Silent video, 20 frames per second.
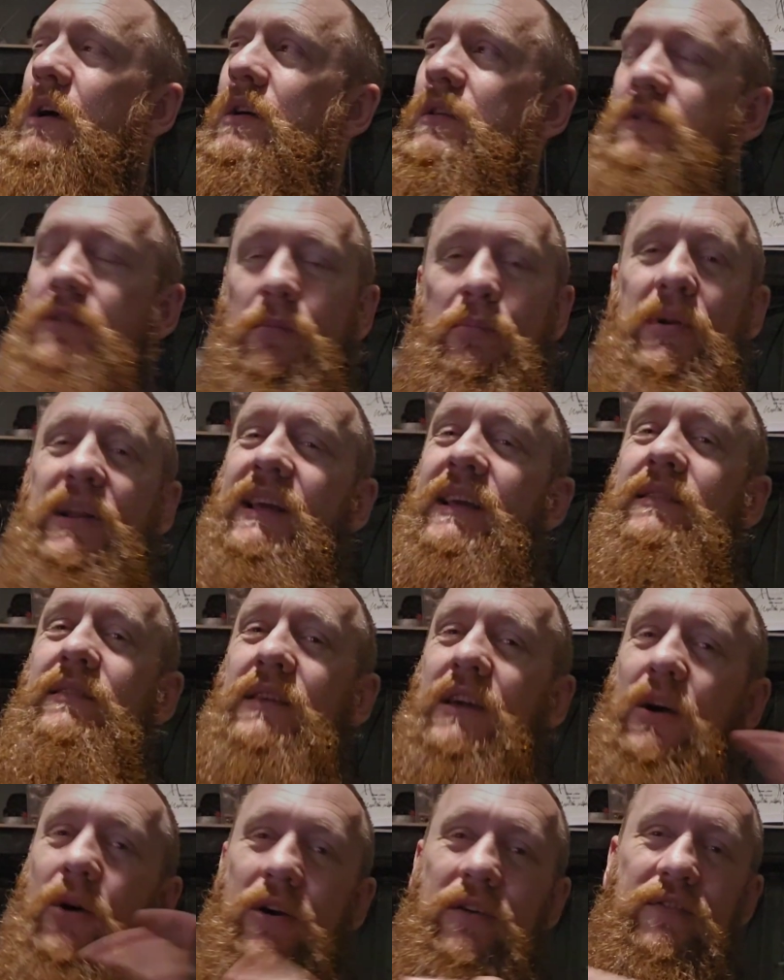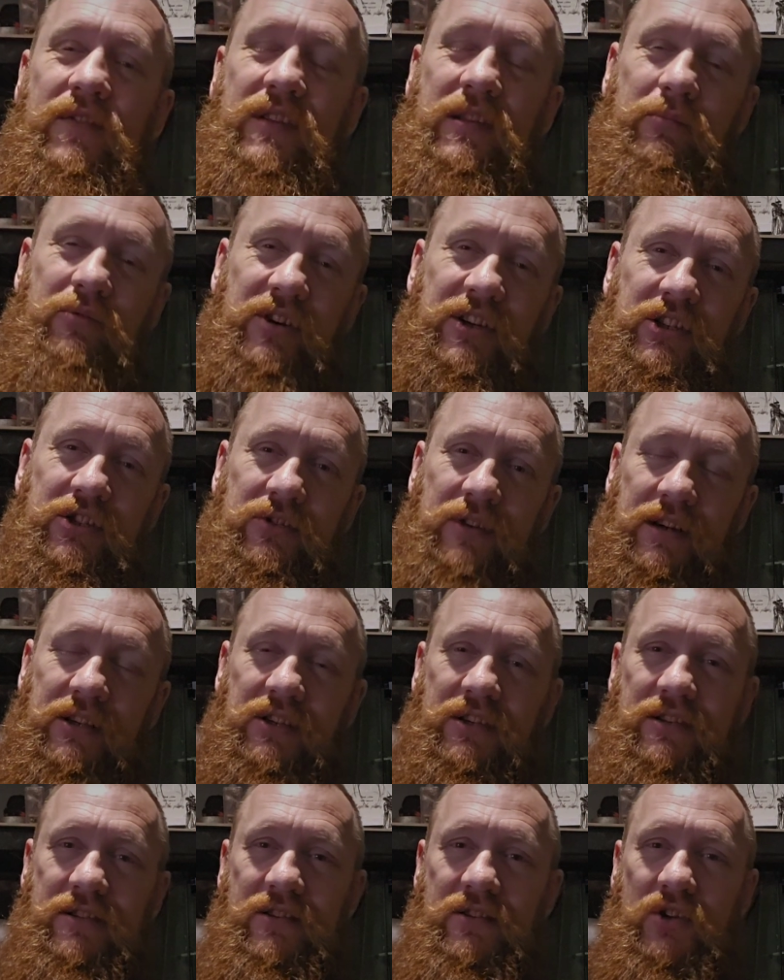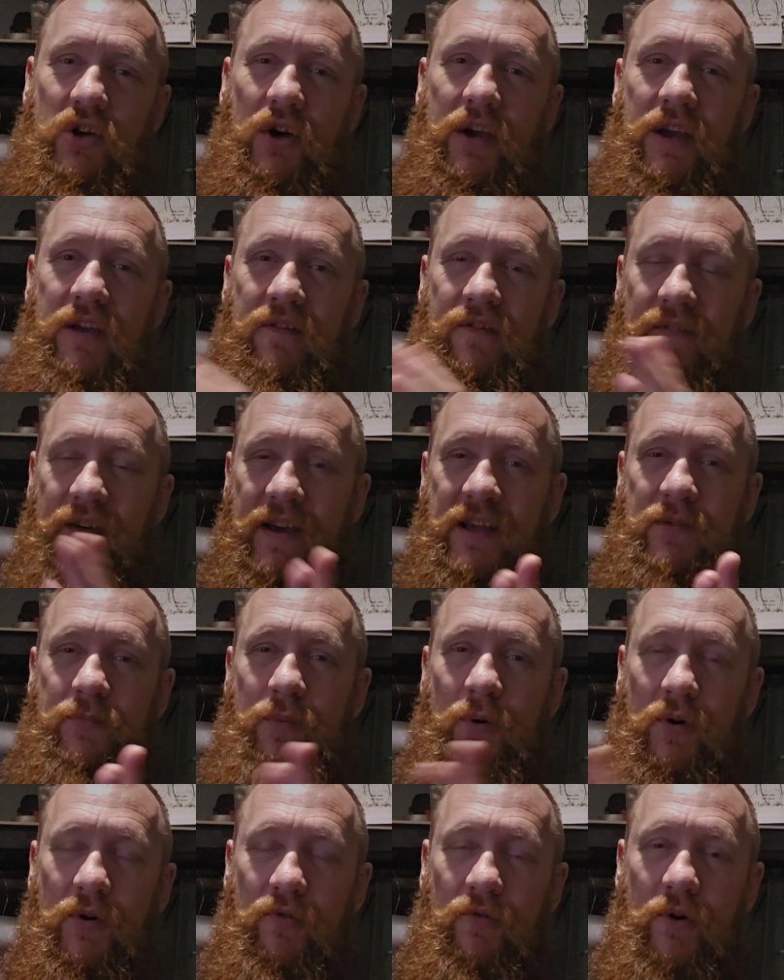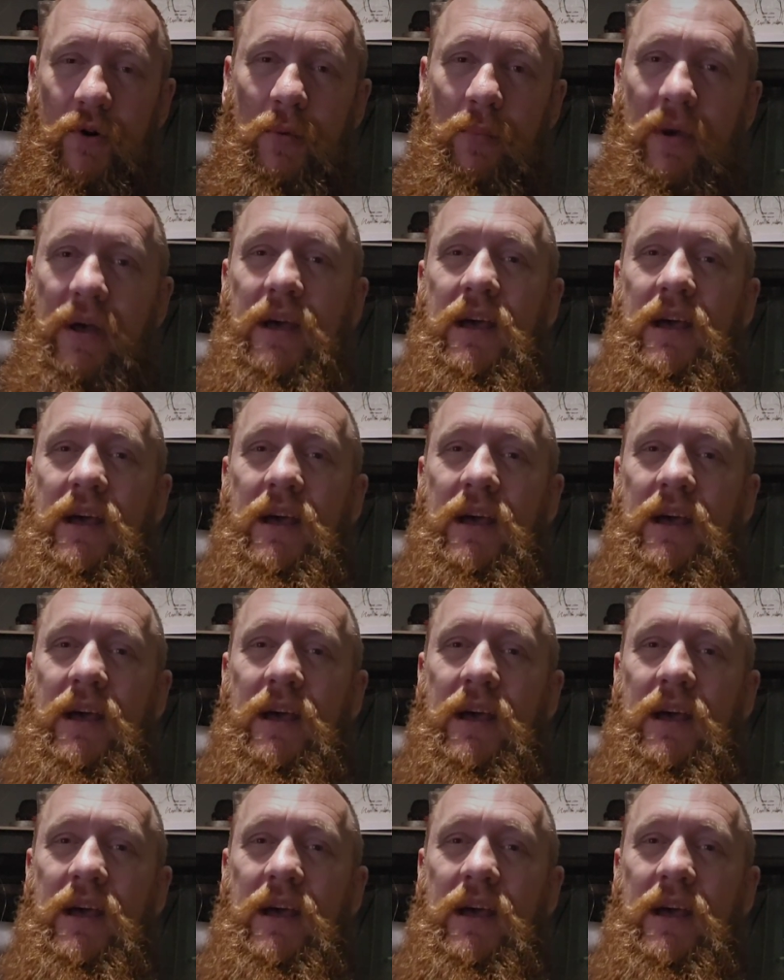So please go over to the British Tarantula Society Facebook group,